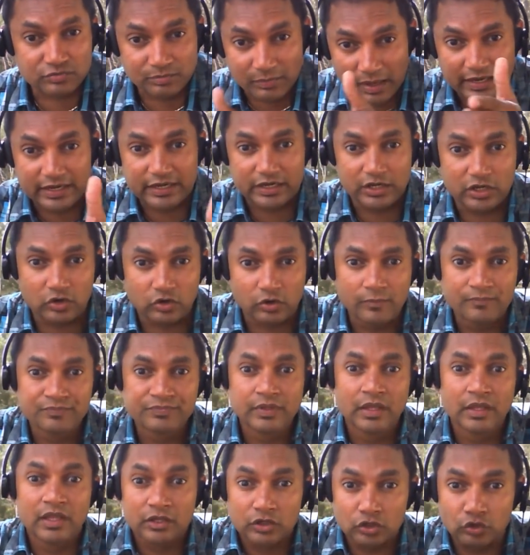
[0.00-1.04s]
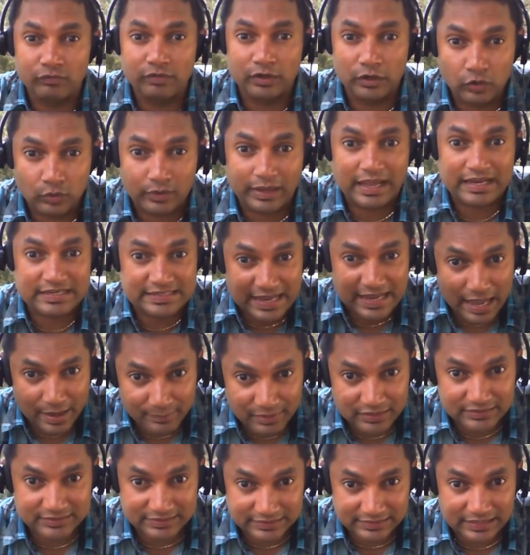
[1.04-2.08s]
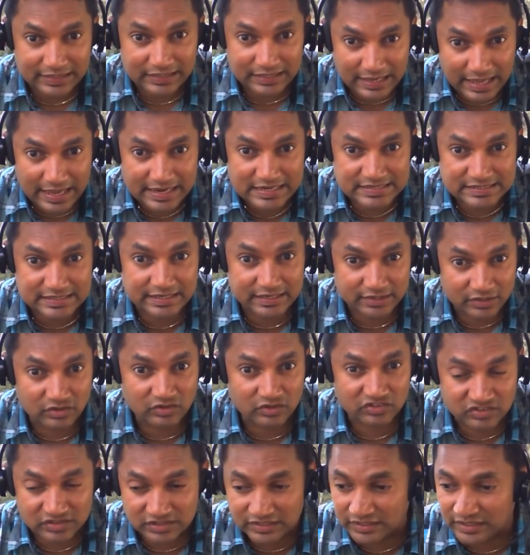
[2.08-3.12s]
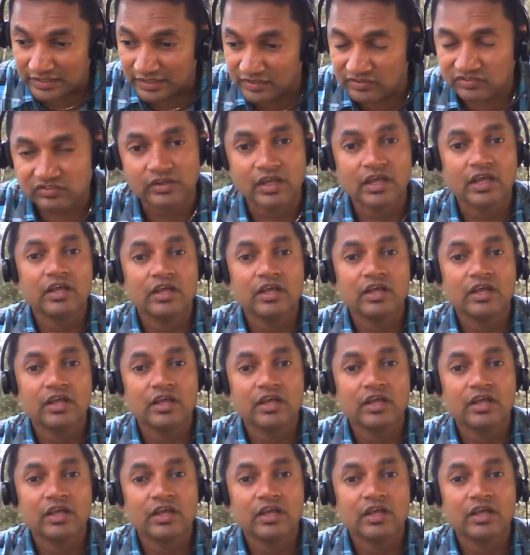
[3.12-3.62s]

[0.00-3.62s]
Mind you, you will look at diamond theory later in your studies.